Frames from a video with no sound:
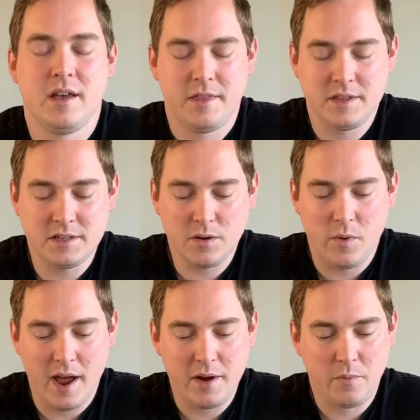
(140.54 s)
This is a
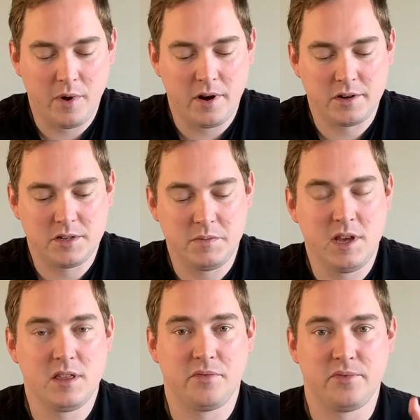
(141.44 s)
wine where, to
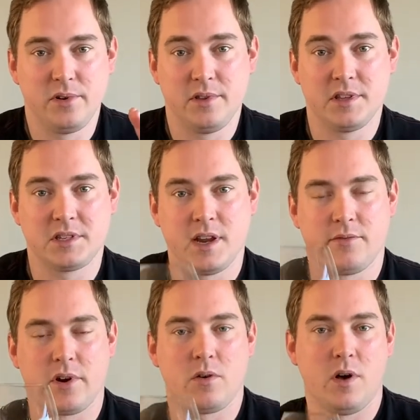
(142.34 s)
me, the fruit and the
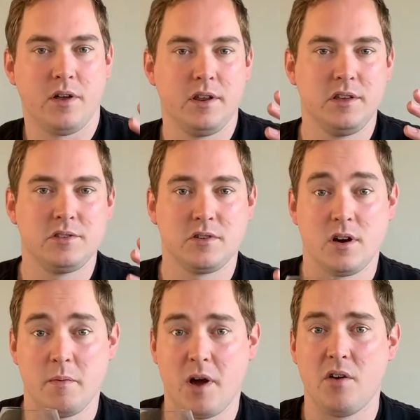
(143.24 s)
savory qualities
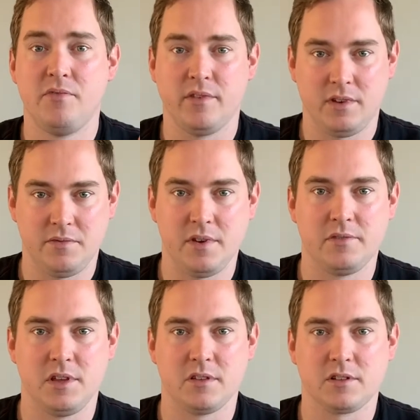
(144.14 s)
are about
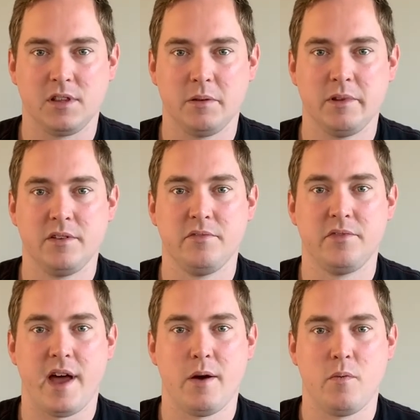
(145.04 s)
50-50. There's a little bit of
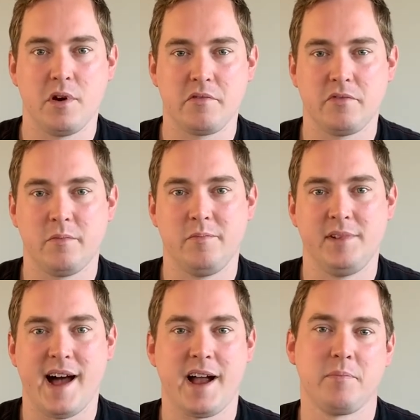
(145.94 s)
that wonderful
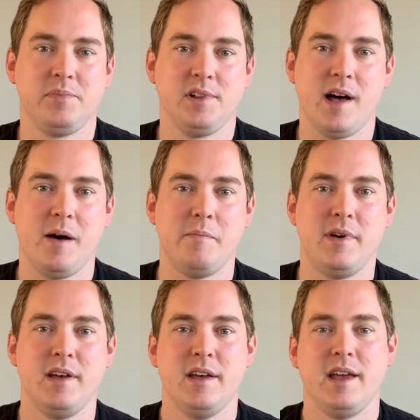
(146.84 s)
black
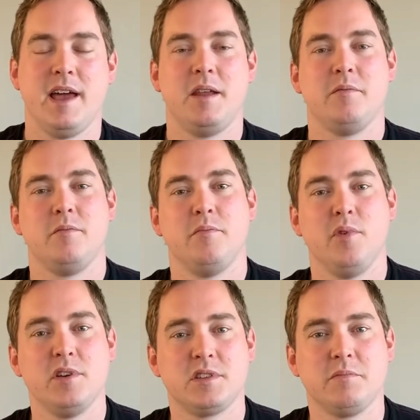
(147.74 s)
plum and
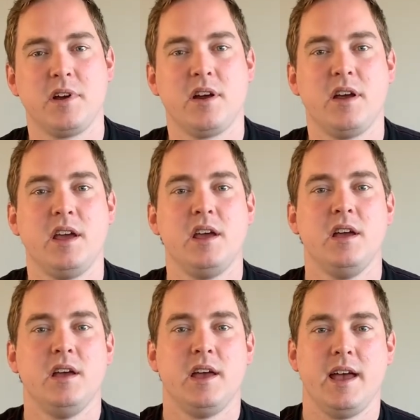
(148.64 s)
boysenberry
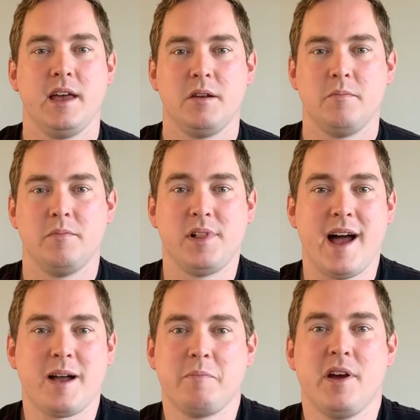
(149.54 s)
and
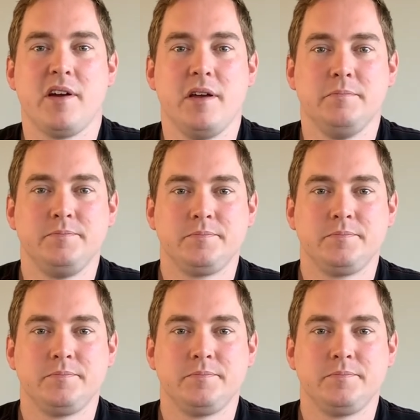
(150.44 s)
blackberry.